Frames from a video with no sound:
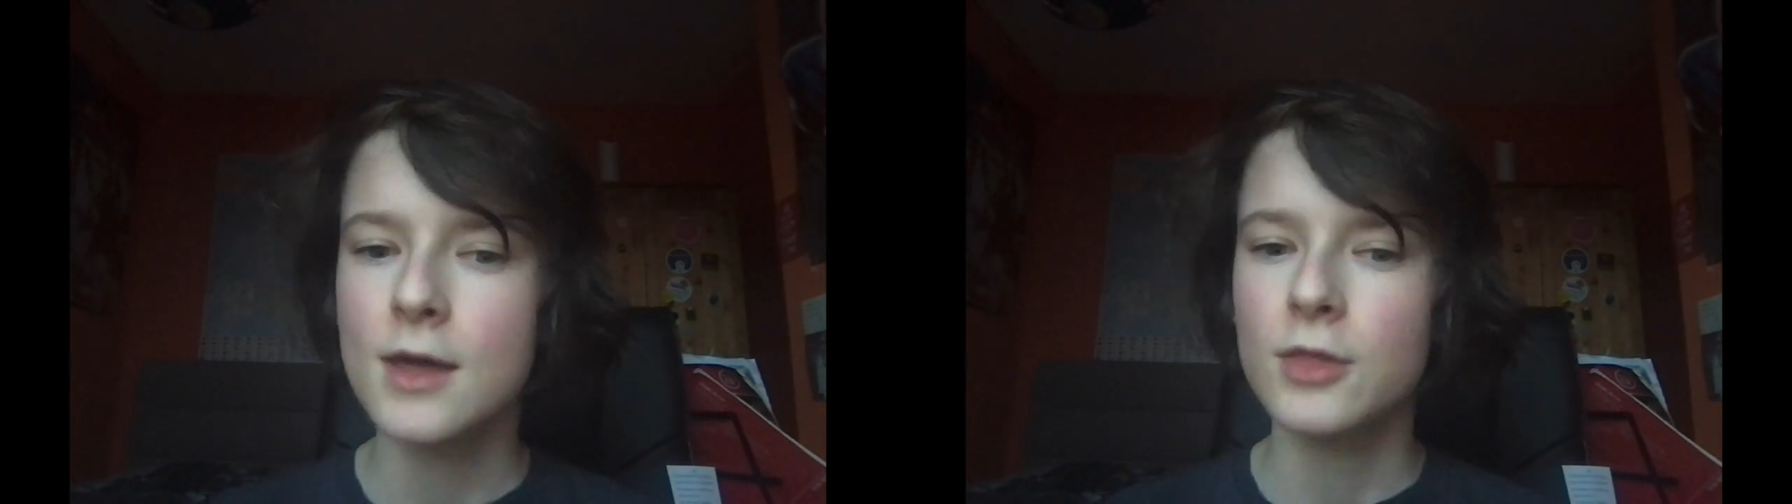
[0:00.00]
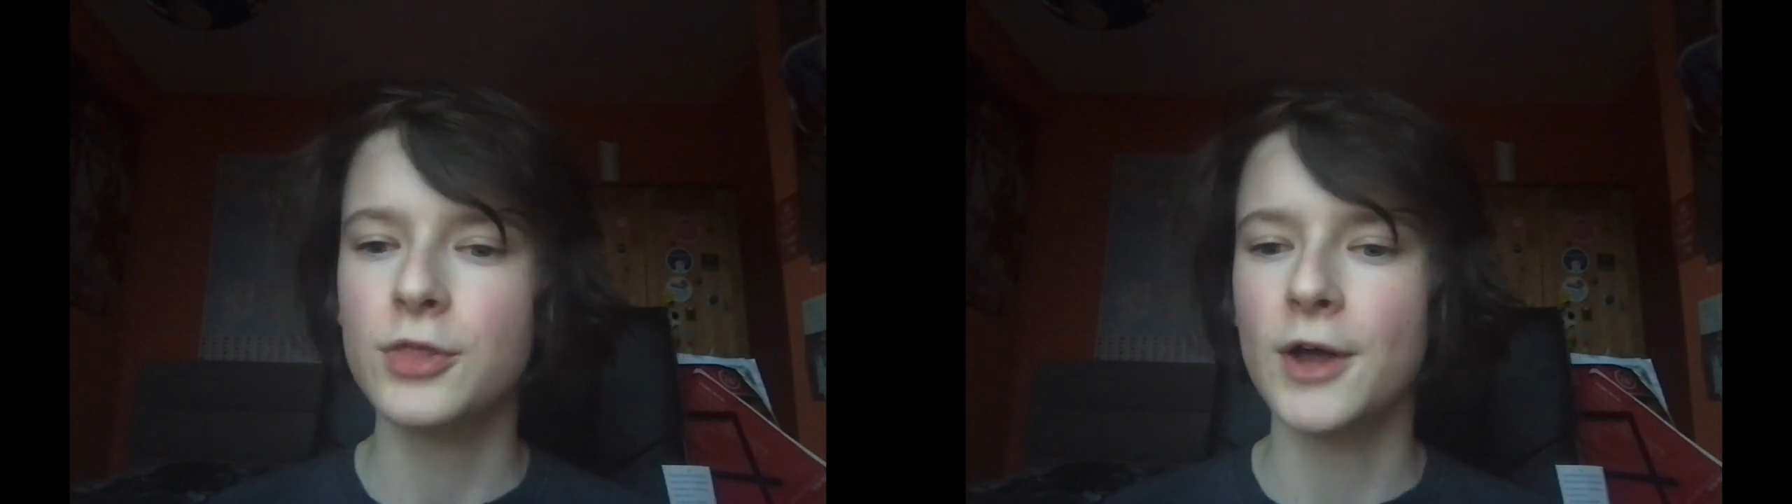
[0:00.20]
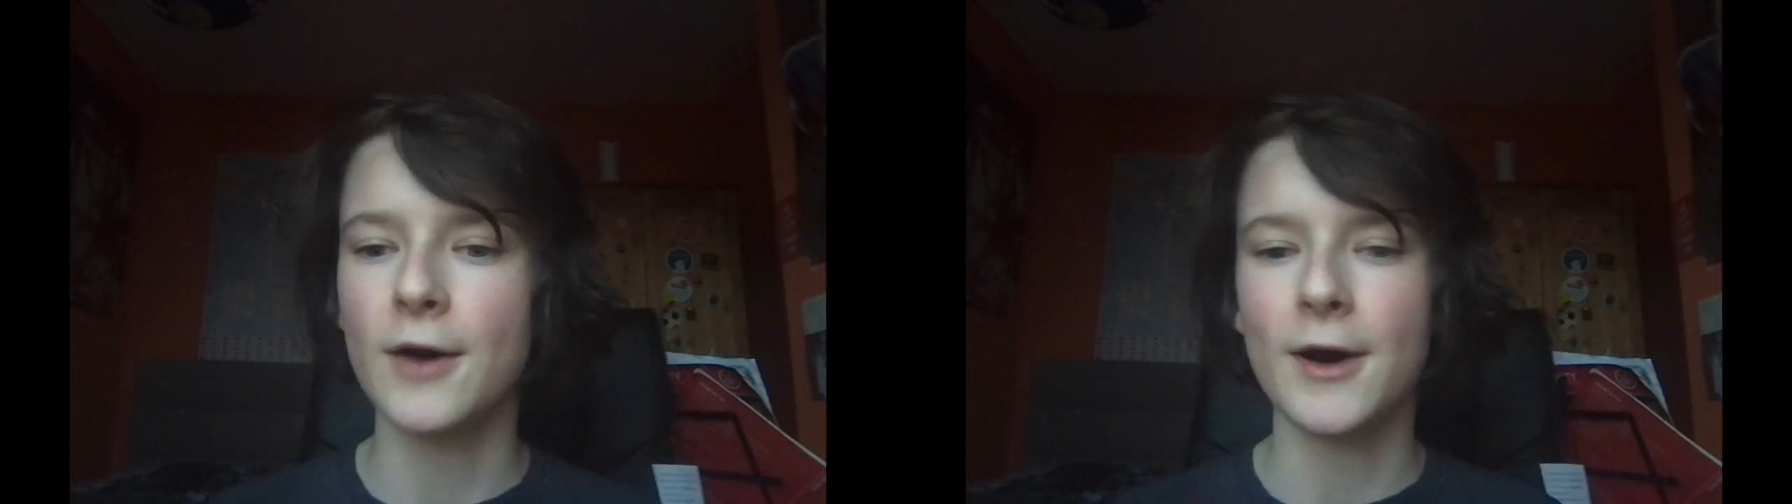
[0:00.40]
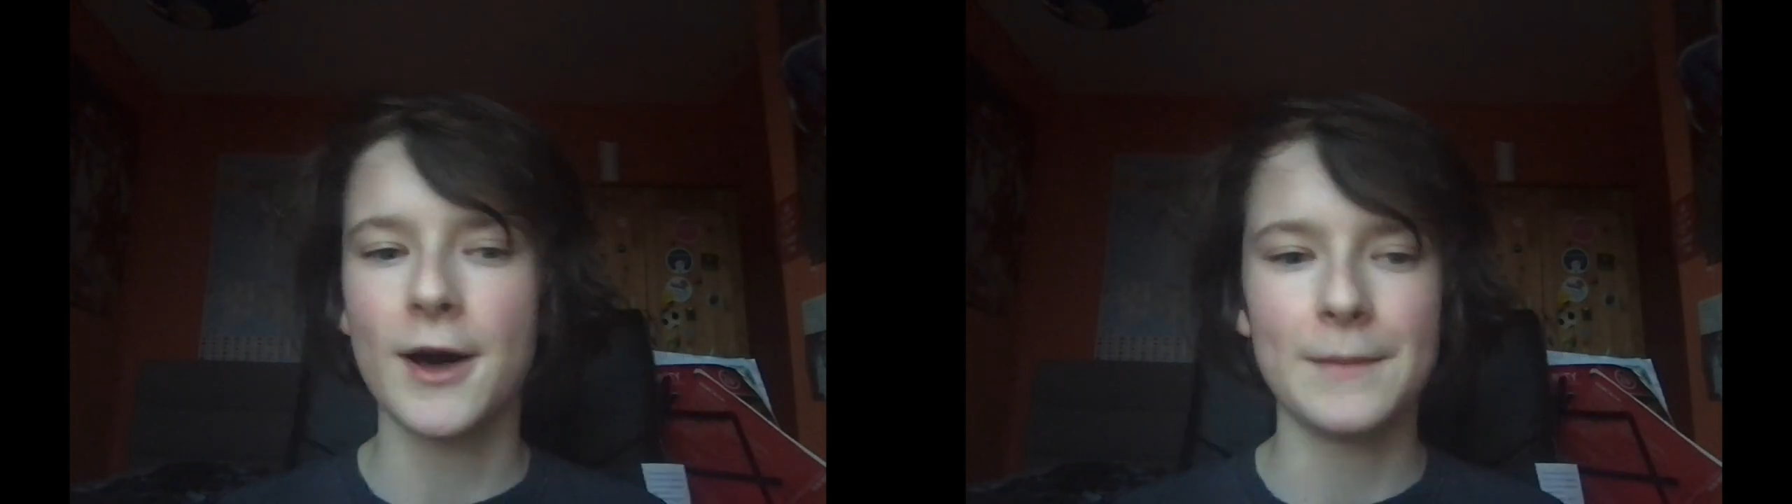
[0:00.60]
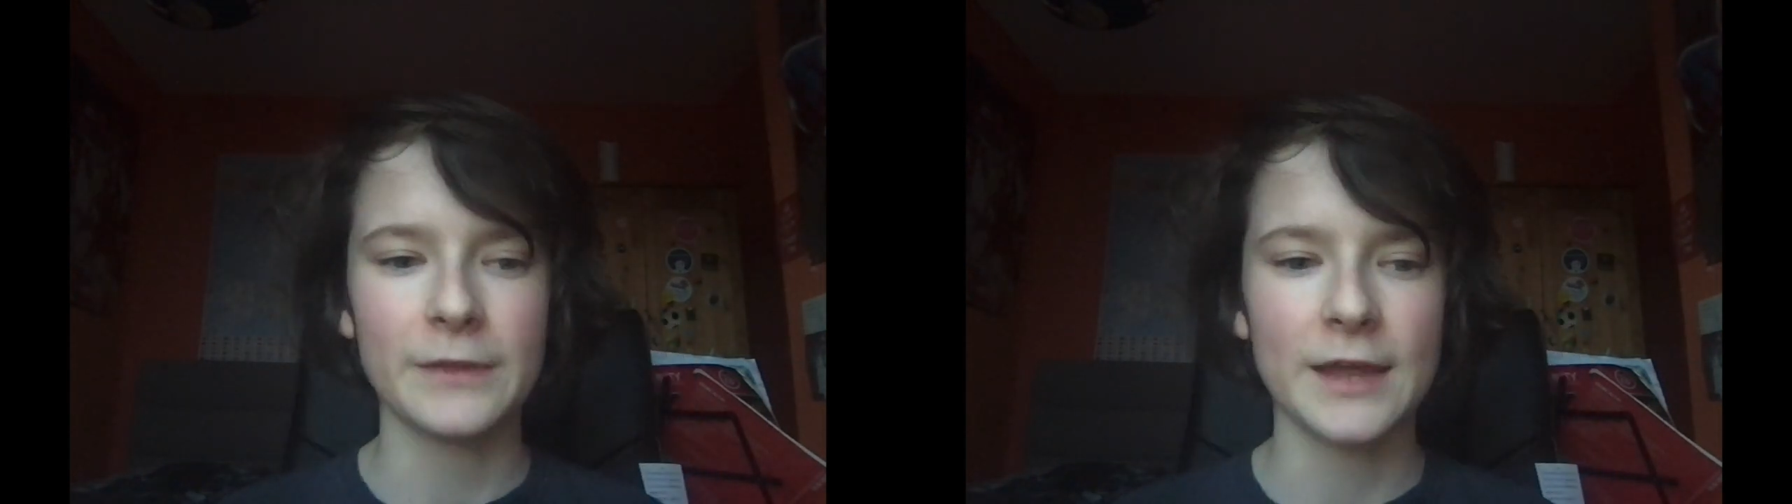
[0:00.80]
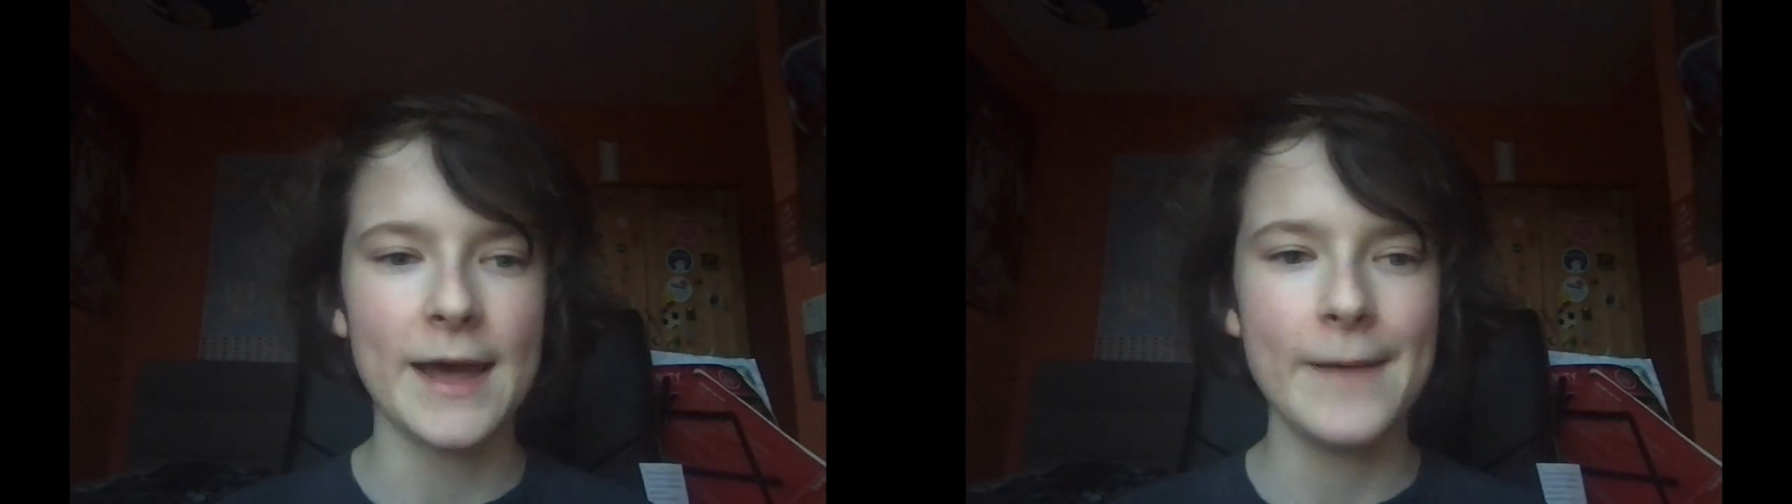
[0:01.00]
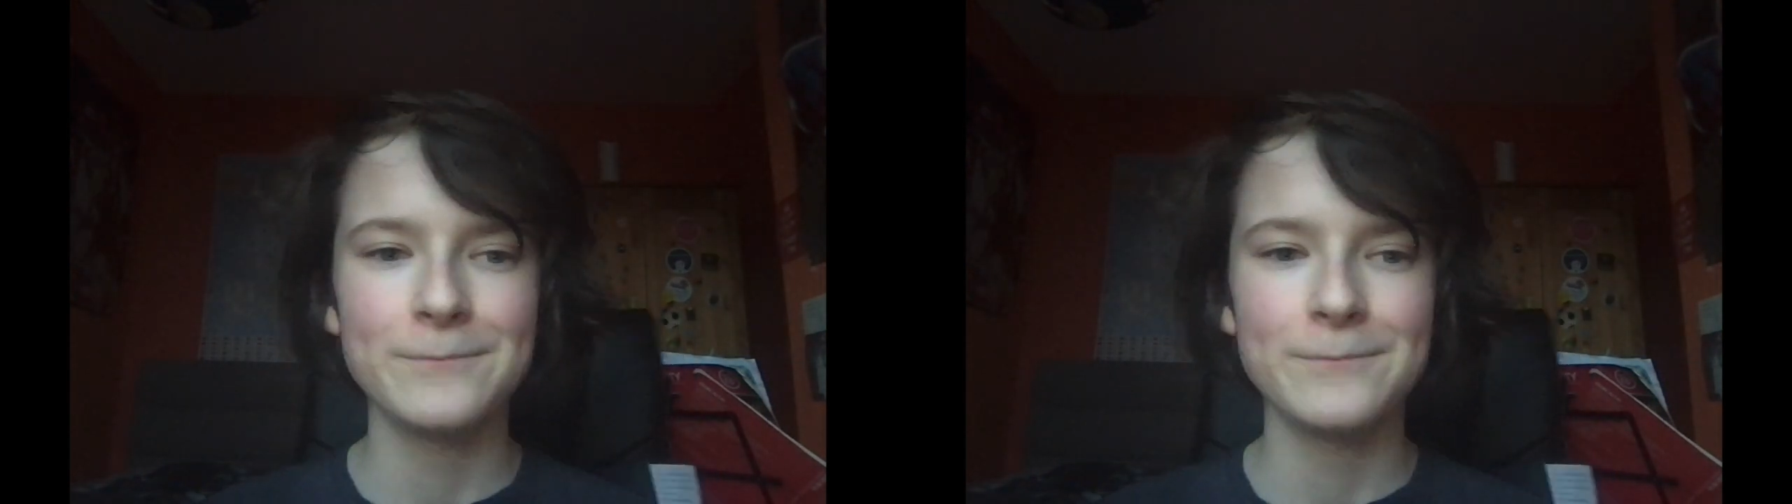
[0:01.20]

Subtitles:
So, yeah.